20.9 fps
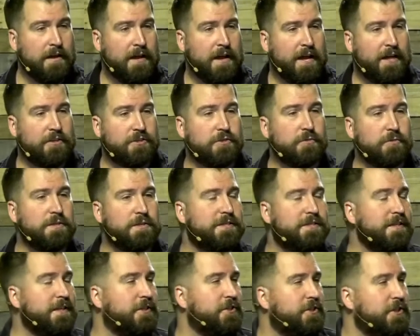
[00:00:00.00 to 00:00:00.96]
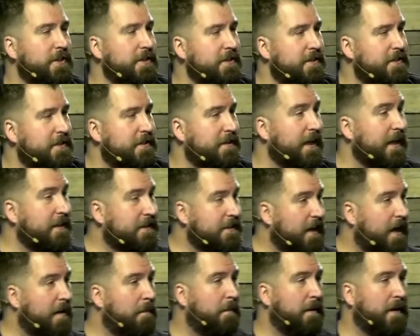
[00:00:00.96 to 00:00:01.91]
And so we see Jesus gets
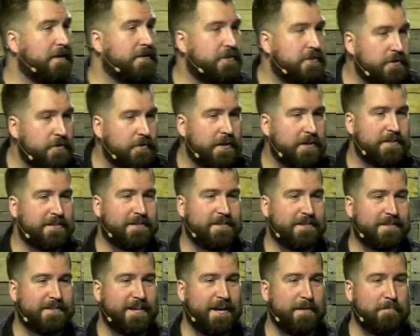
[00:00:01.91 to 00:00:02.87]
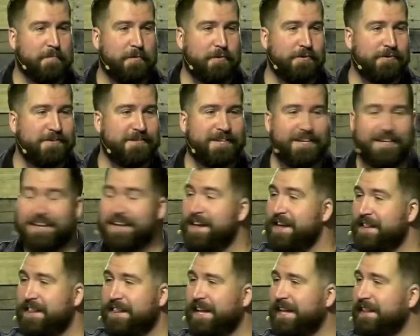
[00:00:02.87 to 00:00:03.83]
up, as do his disciples, and
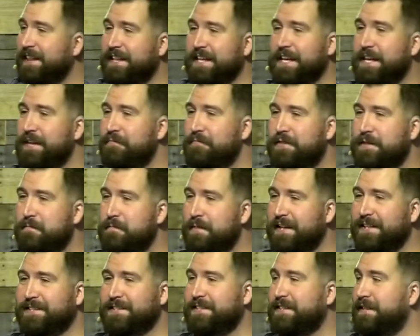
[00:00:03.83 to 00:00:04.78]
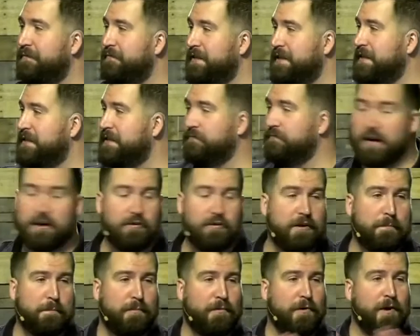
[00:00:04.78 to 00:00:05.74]
they leave the midst of this very
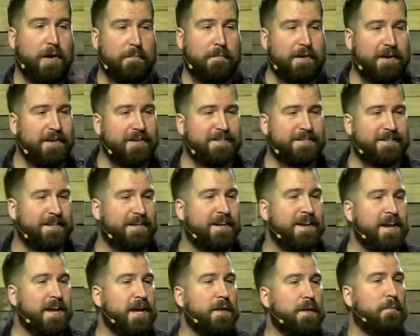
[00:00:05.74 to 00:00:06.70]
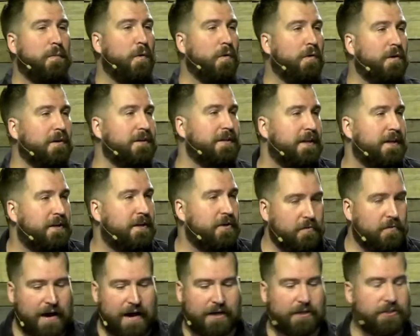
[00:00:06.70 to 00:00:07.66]
prominent and important
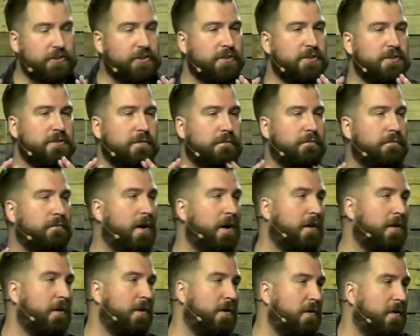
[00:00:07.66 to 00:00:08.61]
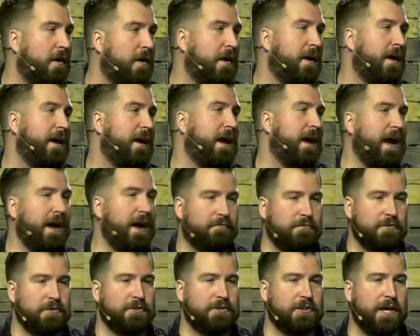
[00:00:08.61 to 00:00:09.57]
interaction to follow
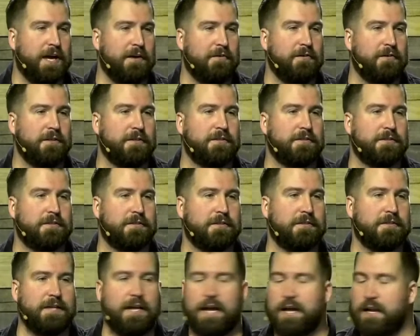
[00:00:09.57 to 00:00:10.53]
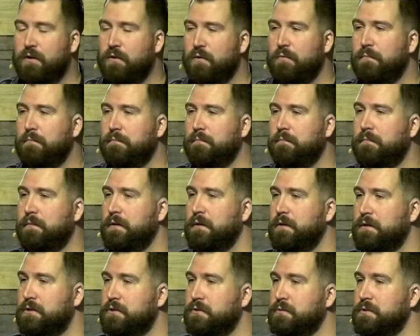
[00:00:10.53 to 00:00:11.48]
after Jairus to head home
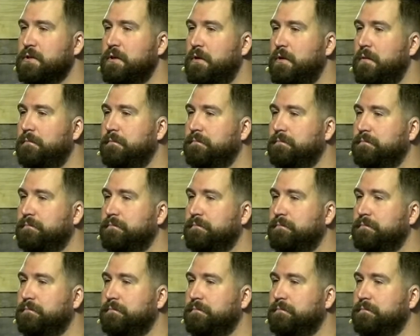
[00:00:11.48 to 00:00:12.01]
to his home.